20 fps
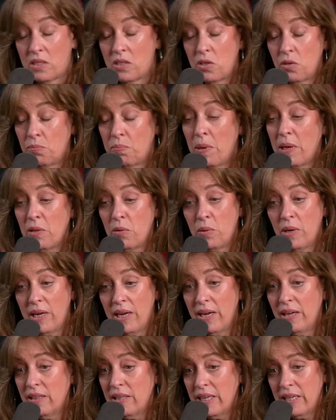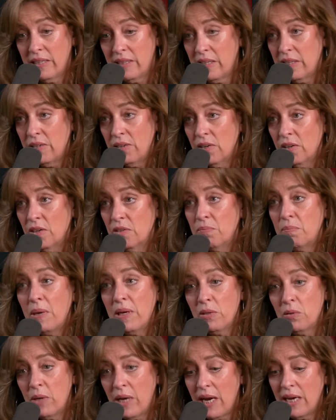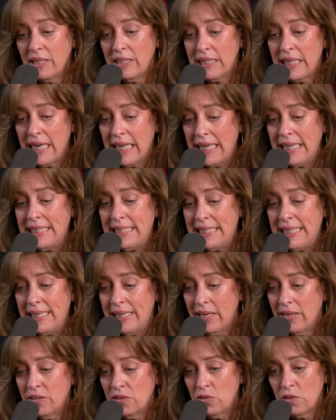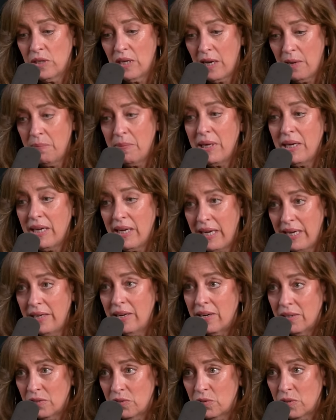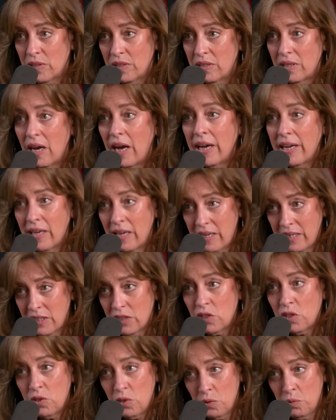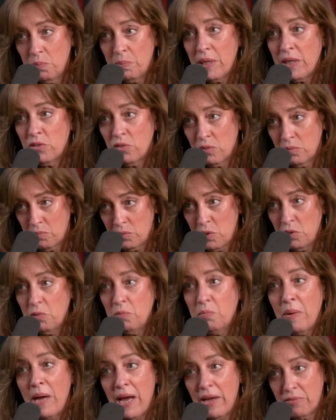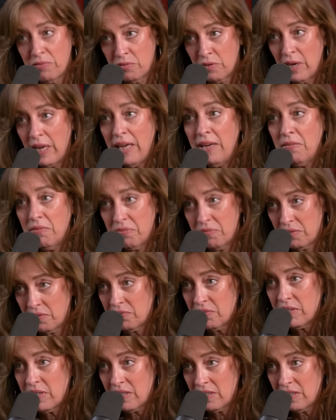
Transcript: So, by the way, LA, the nerve. By the way, I said 1800. I meant 800. I got a two bedroom, two bath for 850.